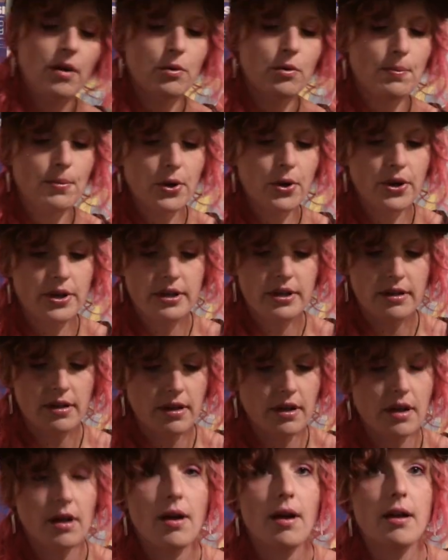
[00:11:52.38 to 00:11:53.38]
will put
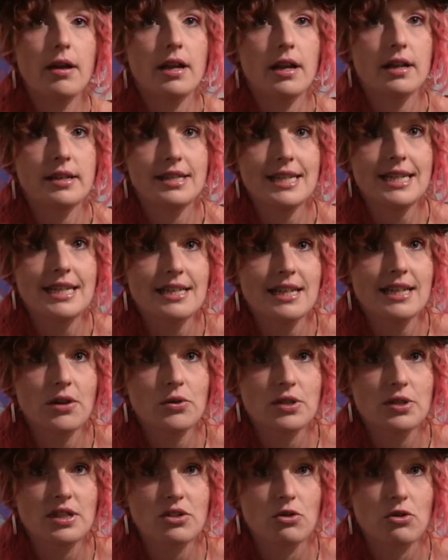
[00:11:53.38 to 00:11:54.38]
a
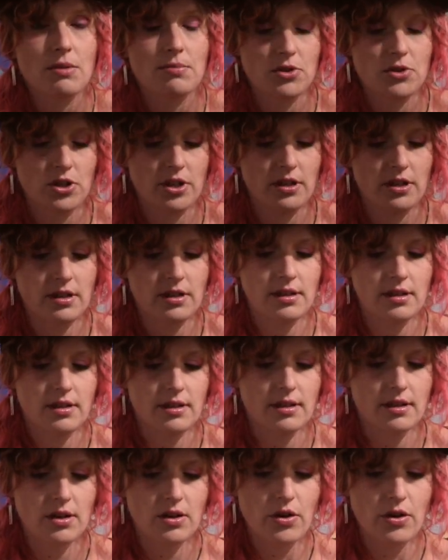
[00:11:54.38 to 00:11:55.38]
detailed description
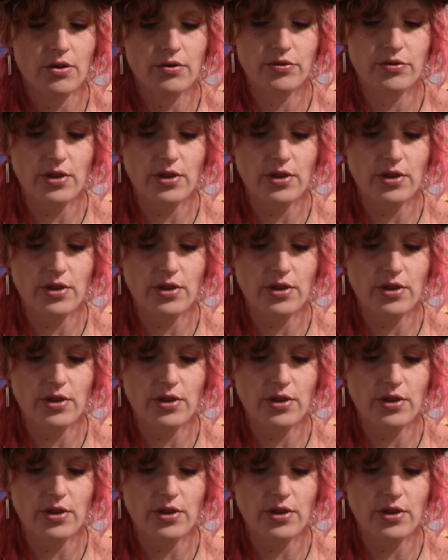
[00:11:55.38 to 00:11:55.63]
of